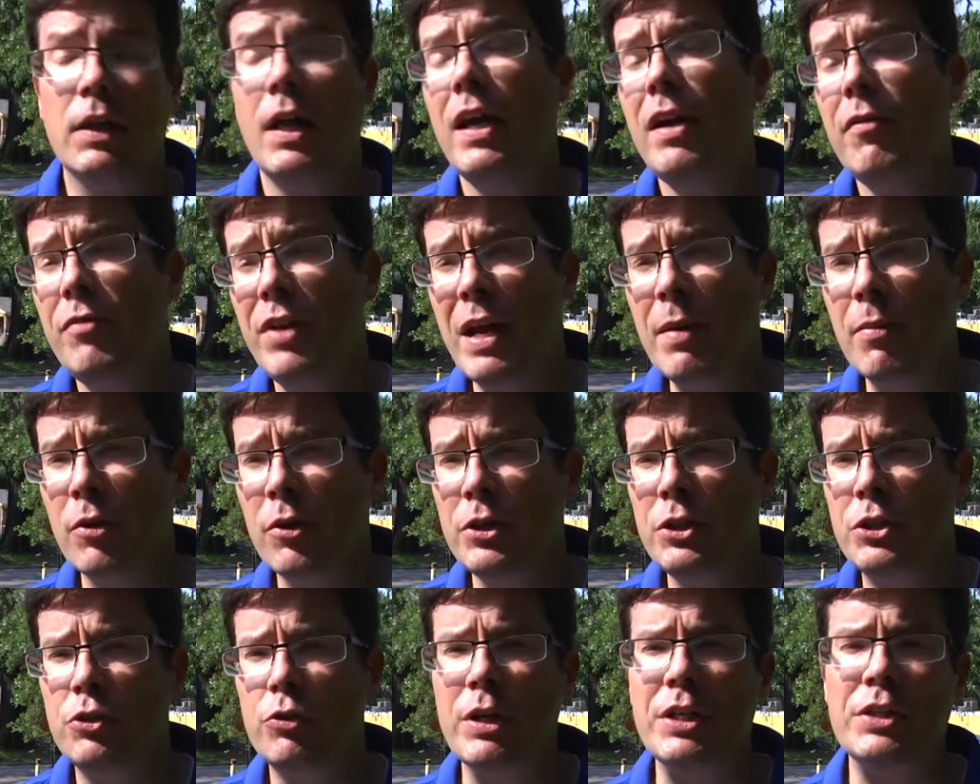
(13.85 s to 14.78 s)
lot of neighborhood
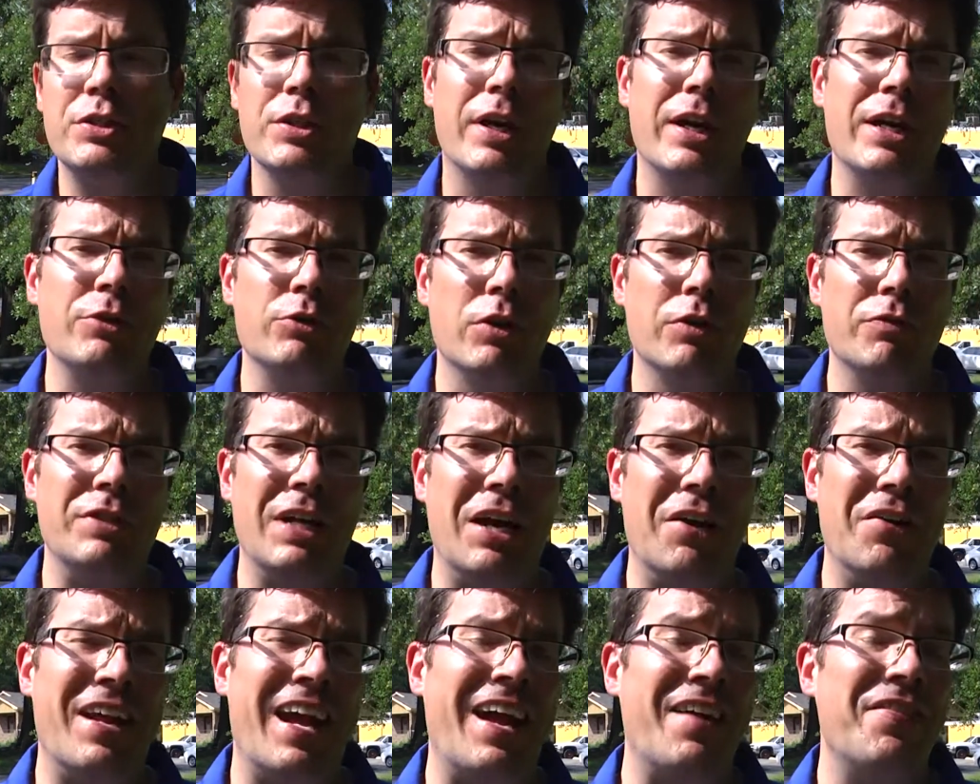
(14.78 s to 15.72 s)
streets that I drove down
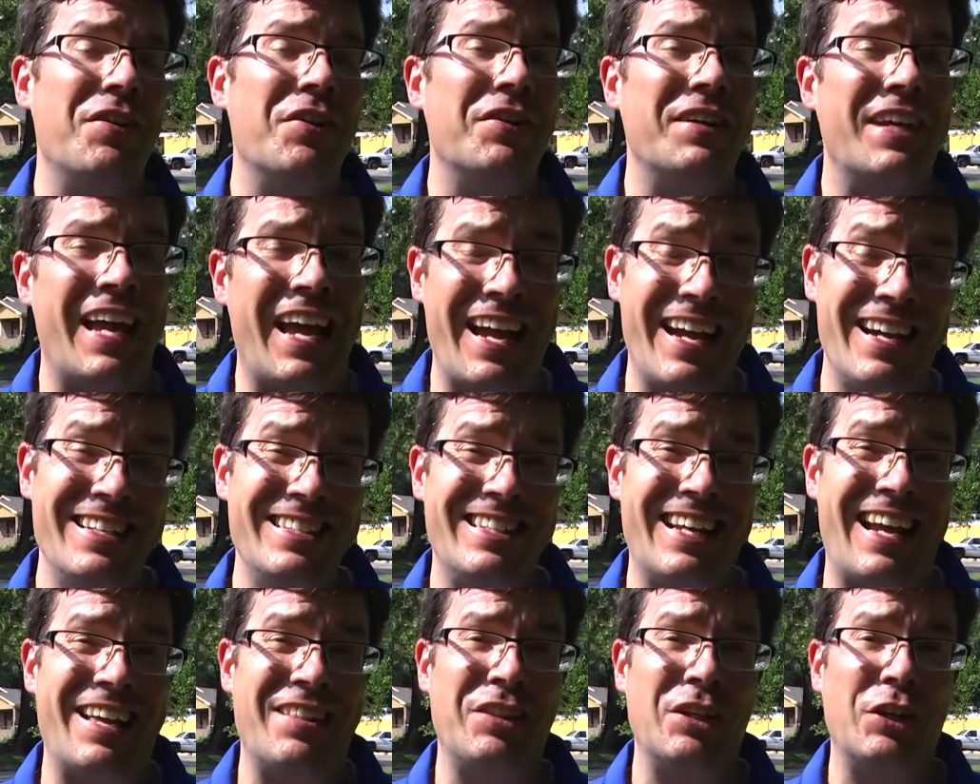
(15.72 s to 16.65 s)
had their cans
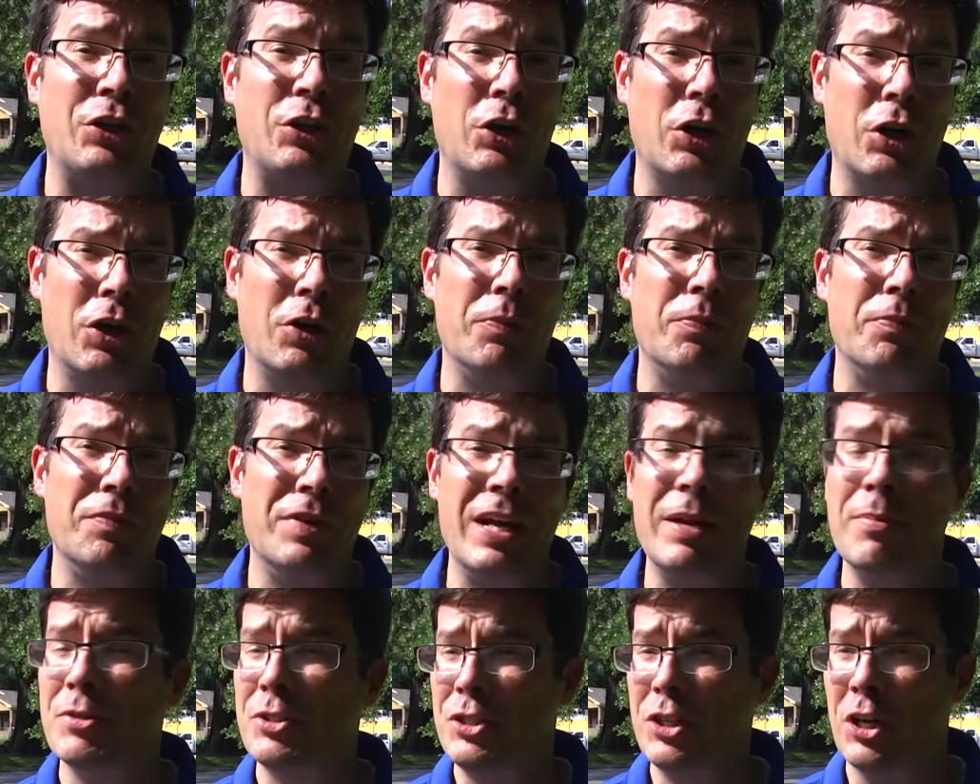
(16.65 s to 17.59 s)
at the curb.
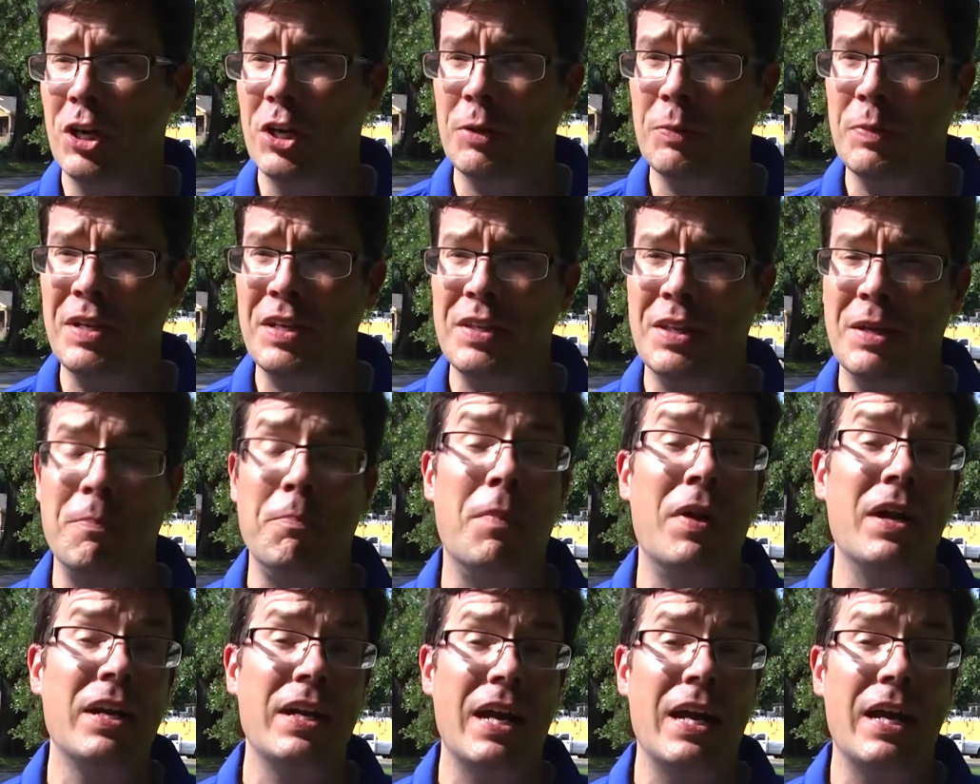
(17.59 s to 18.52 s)
Neighbors telling me that
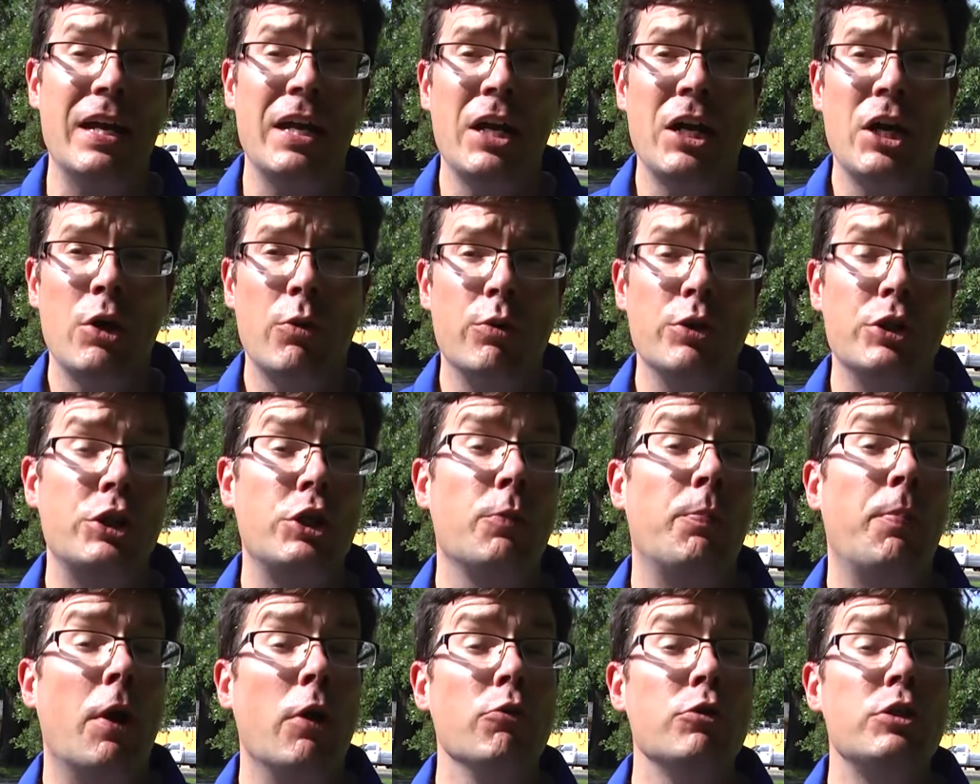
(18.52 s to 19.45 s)
Monday was
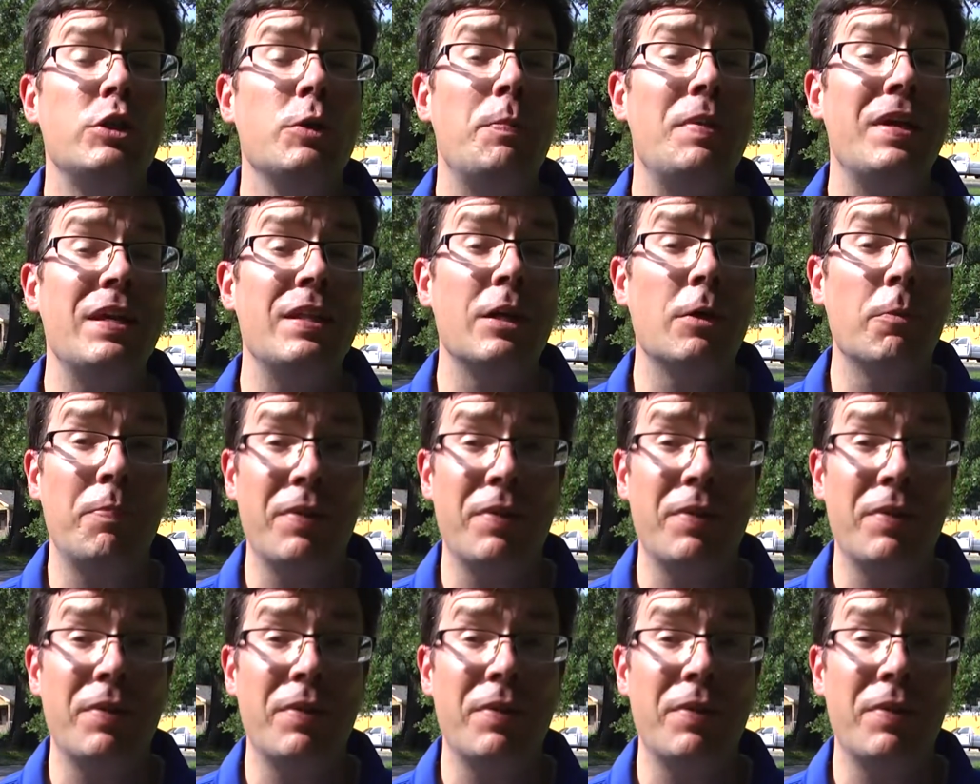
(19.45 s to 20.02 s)
supposed to be their